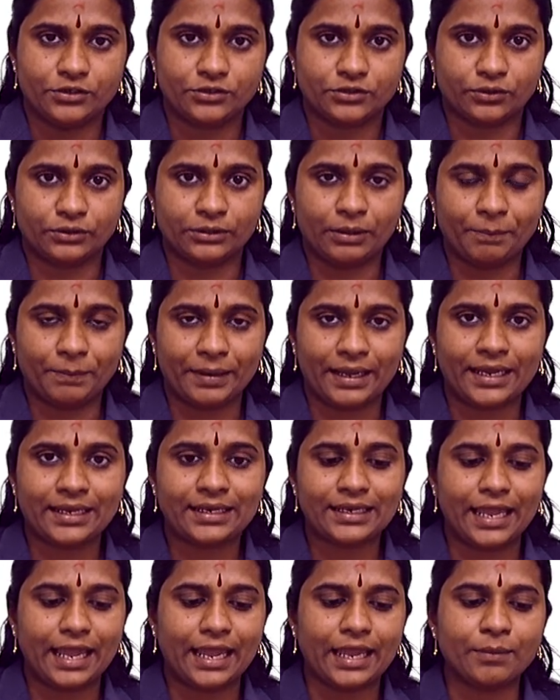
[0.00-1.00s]
So the
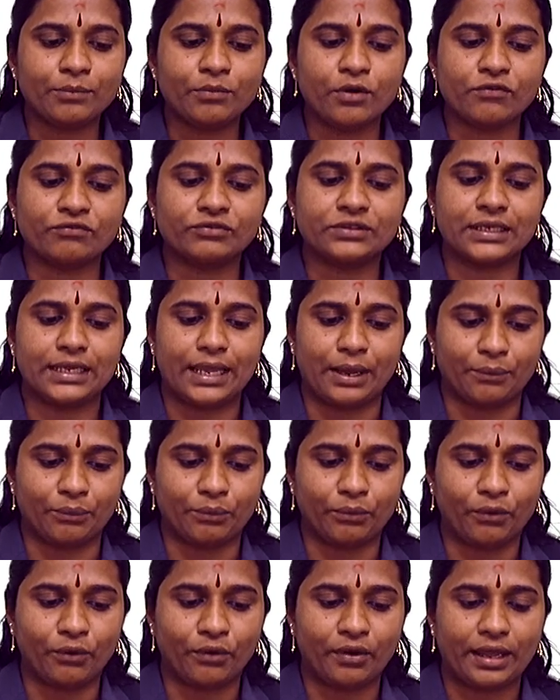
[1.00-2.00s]
main aim of the
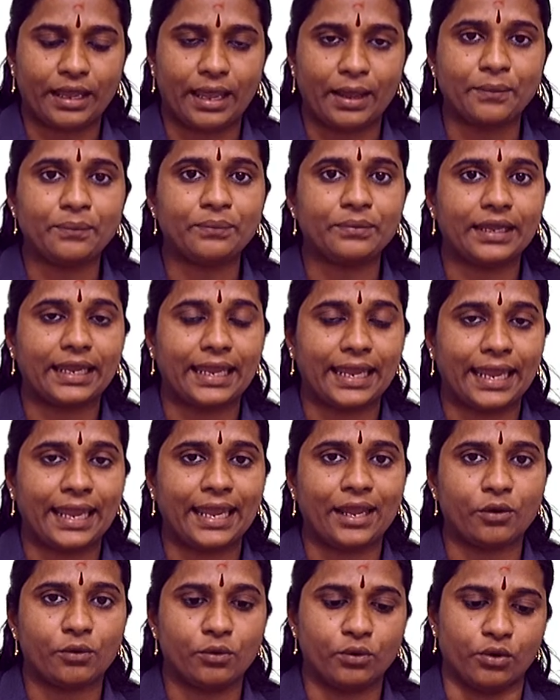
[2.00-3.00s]

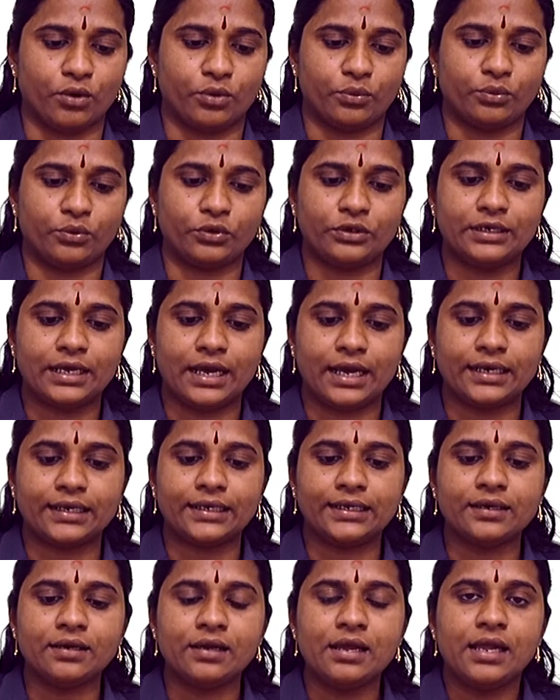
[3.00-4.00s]
FAO, Food
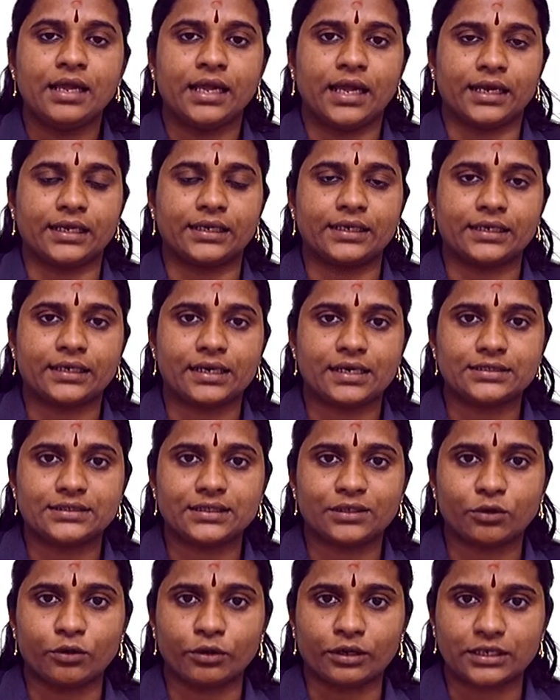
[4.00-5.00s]
and
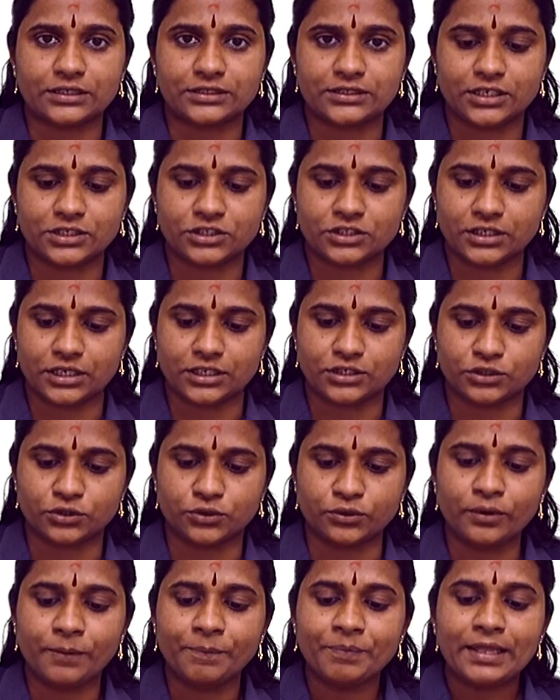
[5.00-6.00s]
Agriculture Organization is
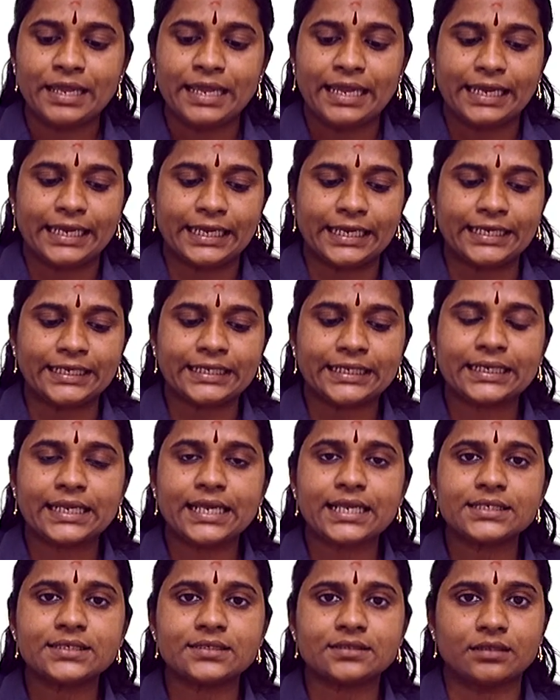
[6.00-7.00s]
to
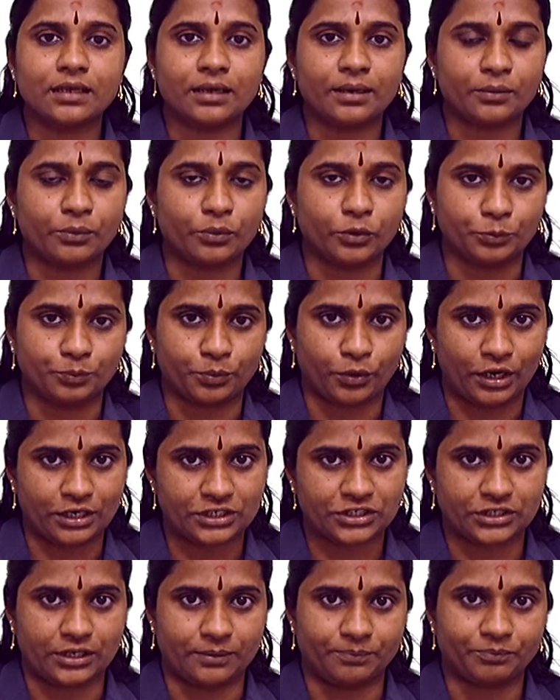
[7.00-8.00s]
increase the food
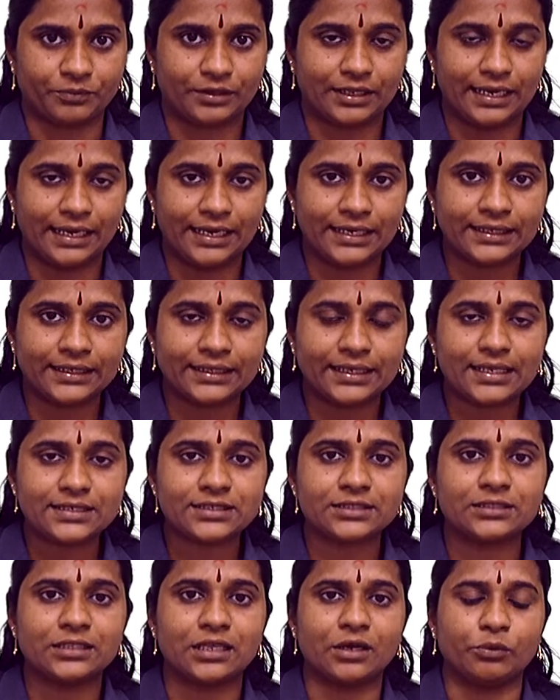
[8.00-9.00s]
production,
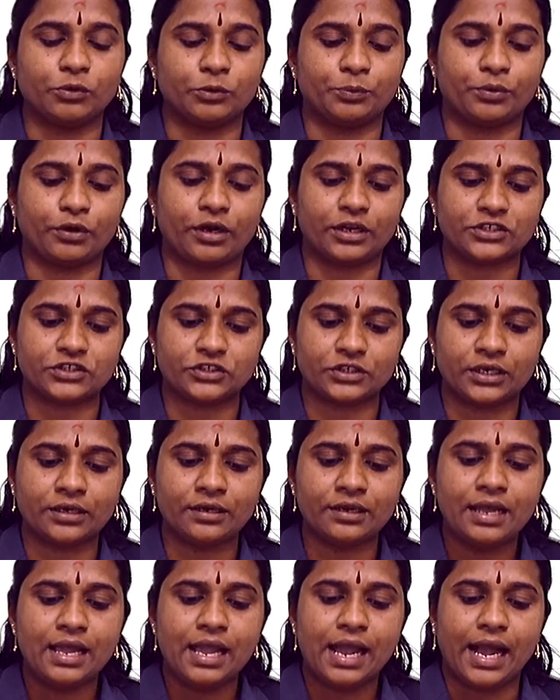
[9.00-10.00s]
increase the food
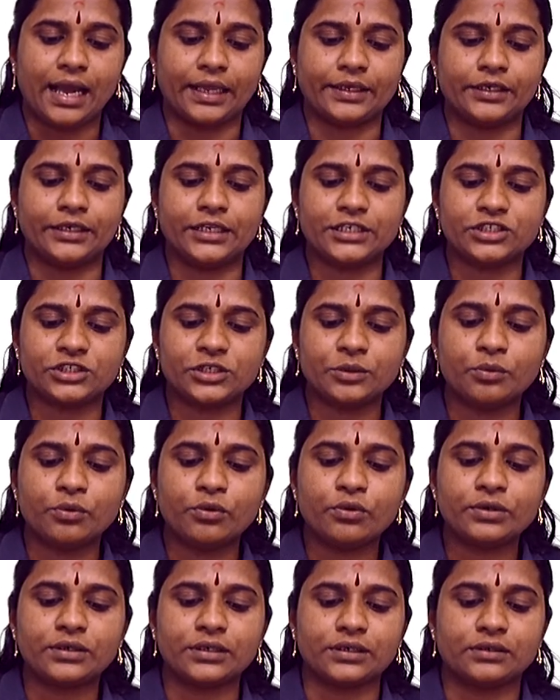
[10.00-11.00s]
production and
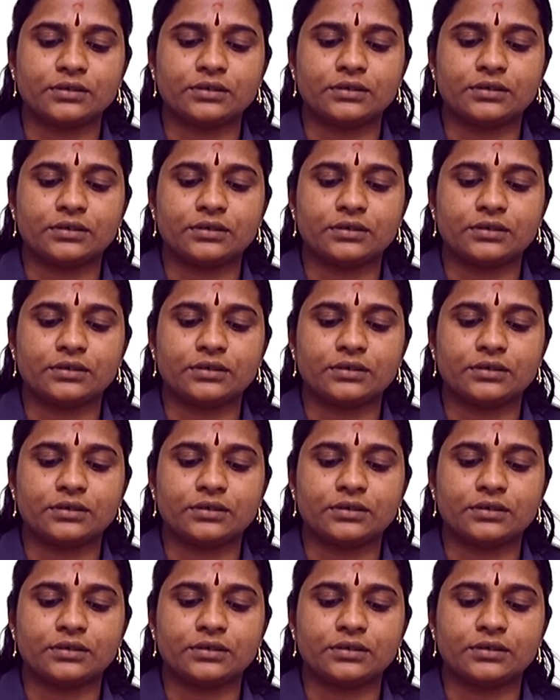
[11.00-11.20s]
distribute